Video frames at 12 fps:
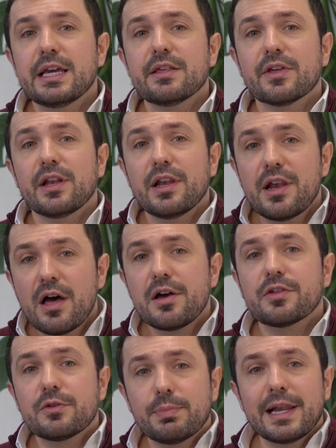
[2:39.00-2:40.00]
is a
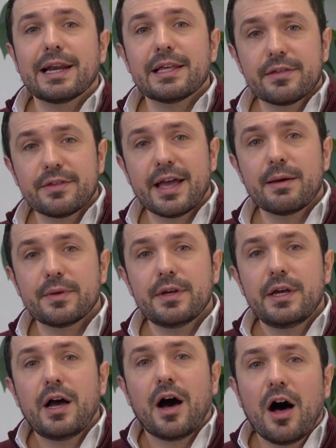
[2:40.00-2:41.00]
last planning step
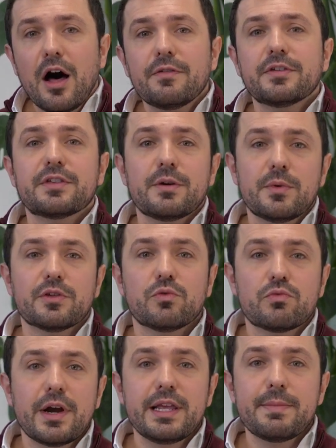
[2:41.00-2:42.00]
after someone is
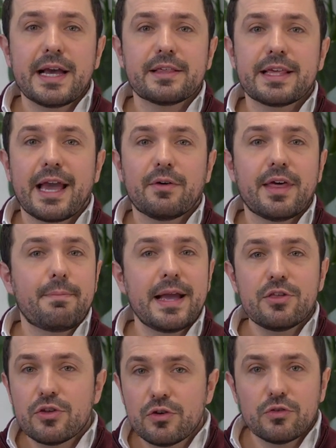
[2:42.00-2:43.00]
already maxing out their
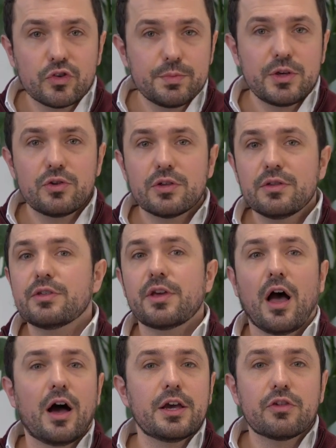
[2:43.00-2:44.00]
pension contributions,
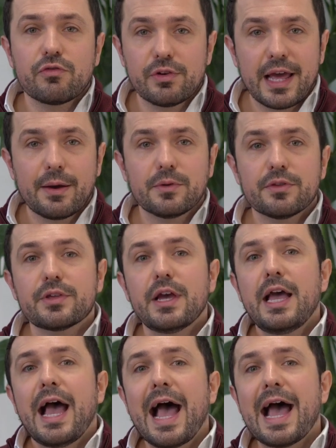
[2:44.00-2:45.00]
ISA allowance,
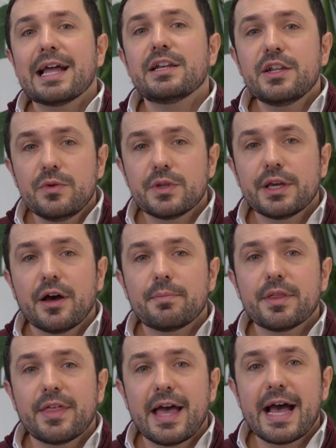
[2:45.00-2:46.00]
and using up
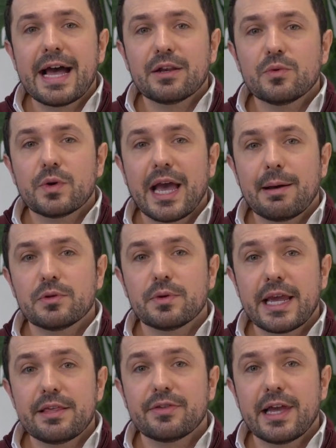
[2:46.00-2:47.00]
their annual capital
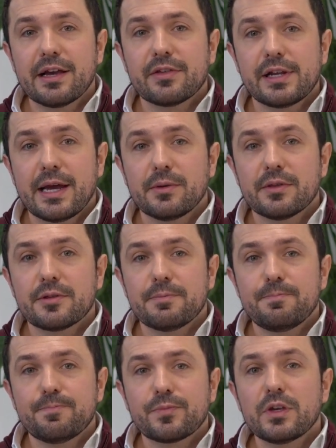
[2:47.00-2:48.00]
gains tax allowance.
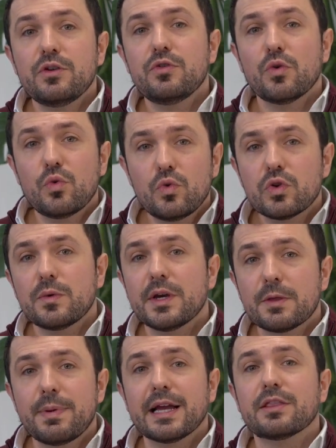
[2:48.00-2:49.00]
You'd also
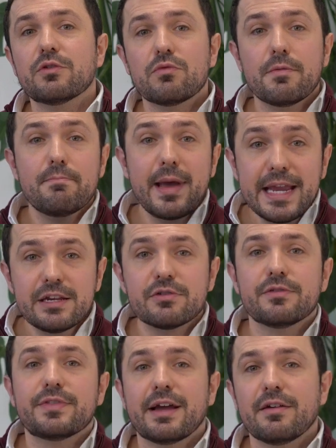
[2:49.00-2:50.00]
expect the remainder
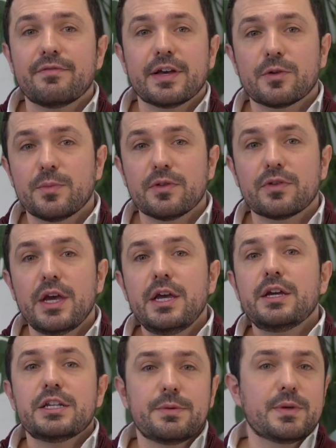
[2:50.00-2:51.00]
of their investments
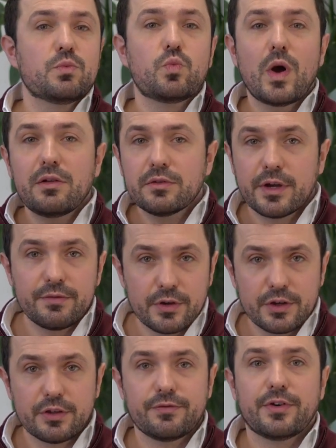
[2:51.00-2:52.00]
to be well
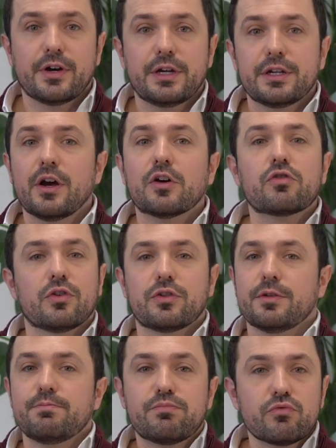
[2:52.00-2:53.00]
diversified across
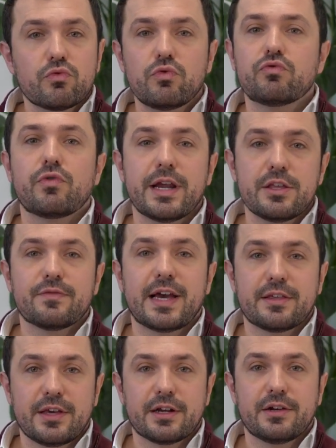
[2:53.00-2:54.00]
a broad range of
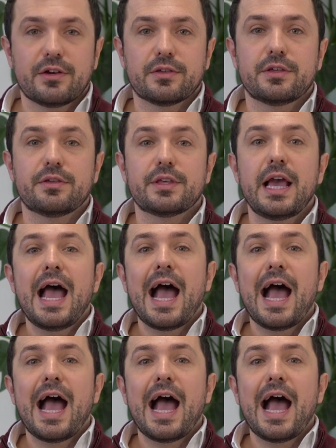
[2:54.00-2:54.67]
asset classes